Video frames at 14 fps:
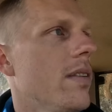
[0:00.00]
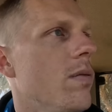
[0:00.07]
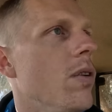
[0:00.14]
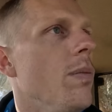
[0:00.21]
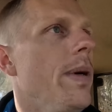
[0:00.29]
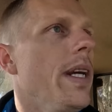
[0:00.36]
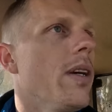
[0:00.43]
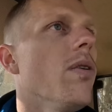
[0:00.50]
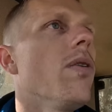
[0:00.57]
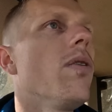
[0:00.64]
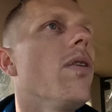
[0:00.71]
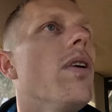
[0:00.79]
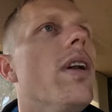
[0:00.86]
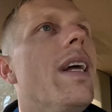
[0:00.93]
will be
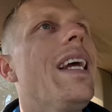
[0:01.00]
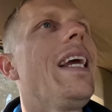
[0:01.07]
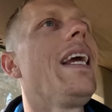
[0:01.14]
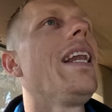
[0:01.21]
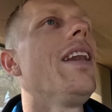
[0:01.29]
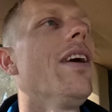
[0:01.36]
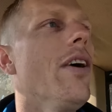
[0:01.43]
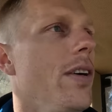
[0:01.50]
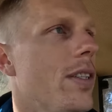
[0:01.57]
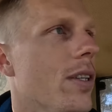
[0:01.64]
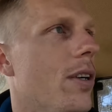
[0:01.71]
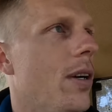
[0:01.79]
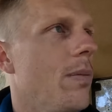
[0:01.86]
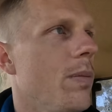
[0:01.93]
gone in no
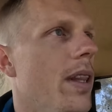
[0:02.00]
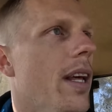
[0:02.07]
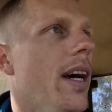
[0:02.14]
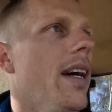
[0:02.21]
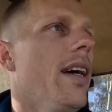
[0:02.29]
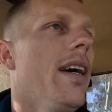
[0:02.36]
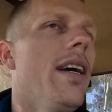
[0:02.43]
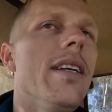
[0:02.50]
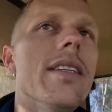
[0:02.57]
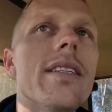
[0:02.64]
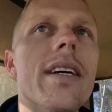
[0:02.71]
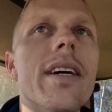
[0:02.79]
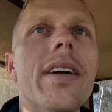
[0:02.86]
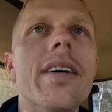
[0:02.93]
time with that heat.
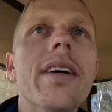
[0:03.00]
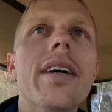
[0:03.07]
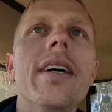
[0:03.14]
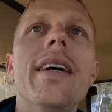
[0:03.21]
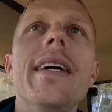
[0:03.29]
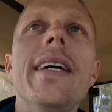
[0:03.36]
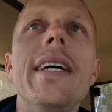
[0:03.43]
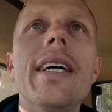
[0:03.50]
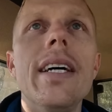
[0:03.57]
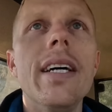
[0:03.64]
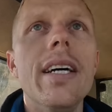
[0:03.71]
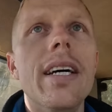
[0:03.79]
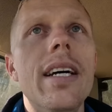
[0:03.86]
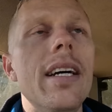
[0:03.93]
So
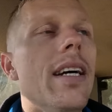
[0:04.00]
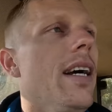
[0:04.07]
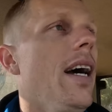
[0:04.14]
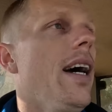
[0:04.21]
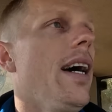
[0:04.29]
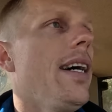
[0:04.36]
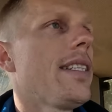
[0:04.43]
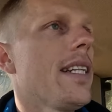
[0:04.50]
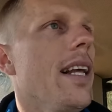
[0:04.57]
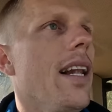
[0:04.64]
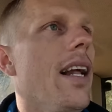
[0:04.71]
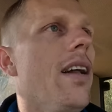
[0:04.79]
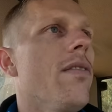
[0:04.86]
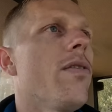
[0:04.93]
it's a
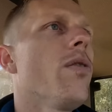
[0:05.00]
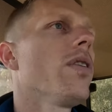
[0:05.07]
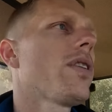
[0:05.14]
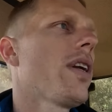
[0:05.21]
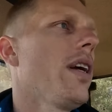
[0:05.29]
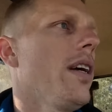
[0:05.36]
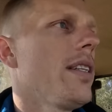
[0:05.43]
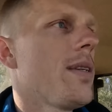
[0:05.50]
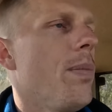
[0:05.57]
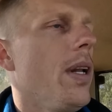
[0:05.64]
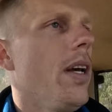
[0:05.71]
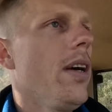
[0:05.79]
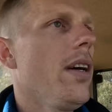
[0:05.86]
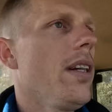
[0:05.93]
little unfortunate. It's a
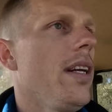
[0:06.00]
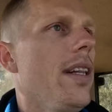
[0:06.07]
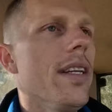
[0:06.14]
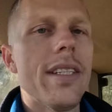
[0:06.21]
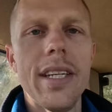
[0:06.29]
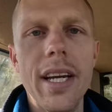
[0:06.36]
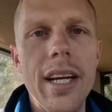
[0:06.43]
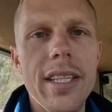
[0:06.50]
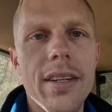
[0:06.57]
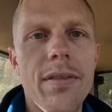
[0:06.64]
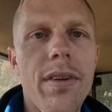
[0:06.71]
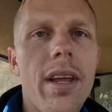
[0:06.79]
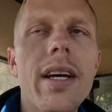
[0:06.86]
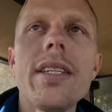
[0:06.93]
bit early in the season
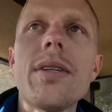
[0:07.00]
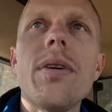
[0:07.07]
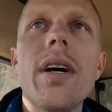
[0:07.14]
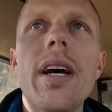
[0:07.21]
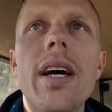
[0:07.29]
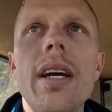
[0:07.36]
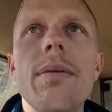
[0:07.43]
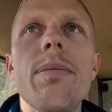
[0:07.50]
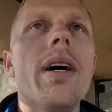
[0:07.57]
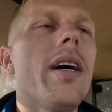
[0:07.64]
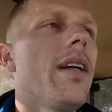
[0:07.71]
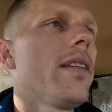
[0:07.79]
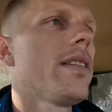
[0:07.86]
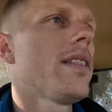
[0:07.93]
for that sort of heat,
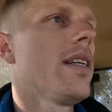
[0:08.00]
but